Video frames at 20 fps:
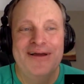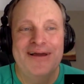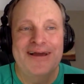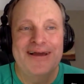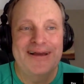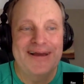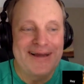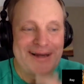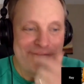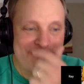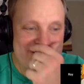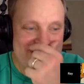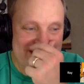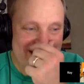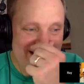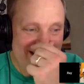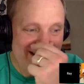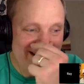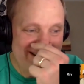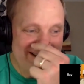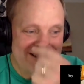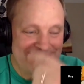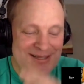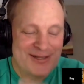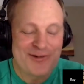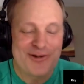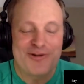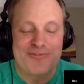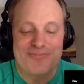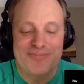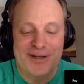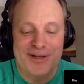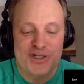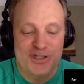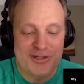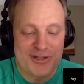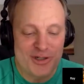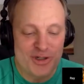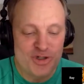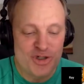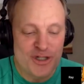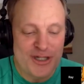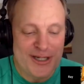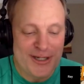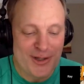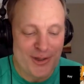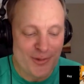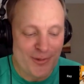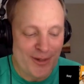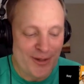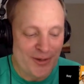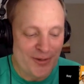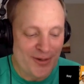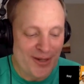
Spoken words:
And I would say you mentioned a gene a little while ago.